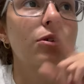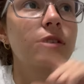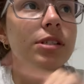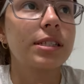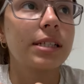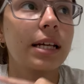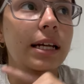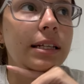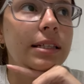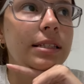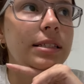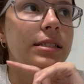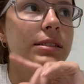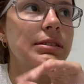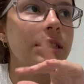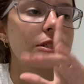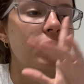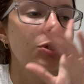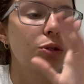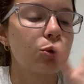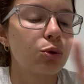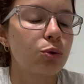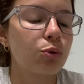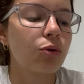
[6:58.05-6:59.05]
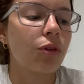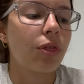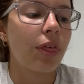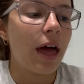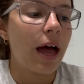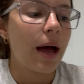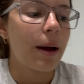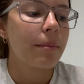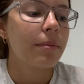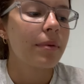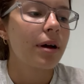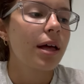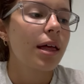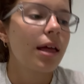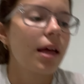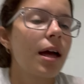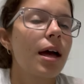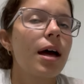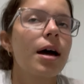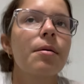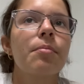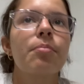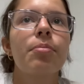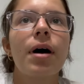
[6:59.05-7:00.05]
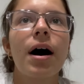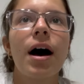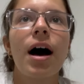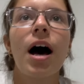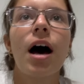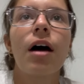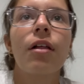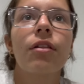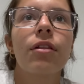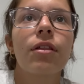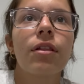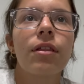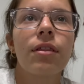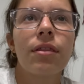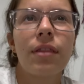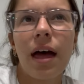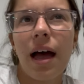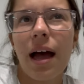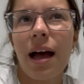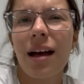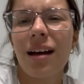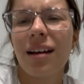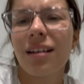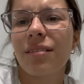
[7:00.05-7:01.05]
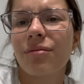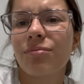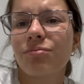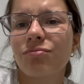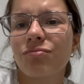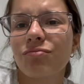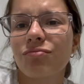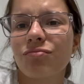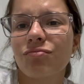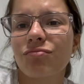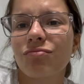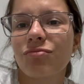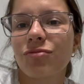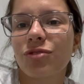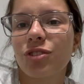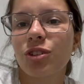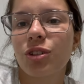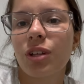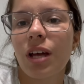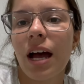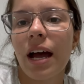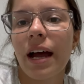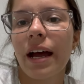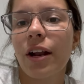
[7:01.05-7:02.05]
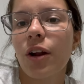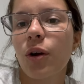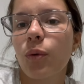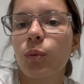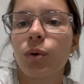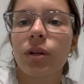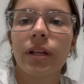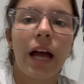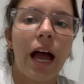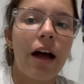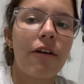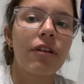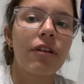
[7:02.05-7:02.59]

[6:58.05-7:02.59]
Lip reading: sent to them. But other than that, I don't really have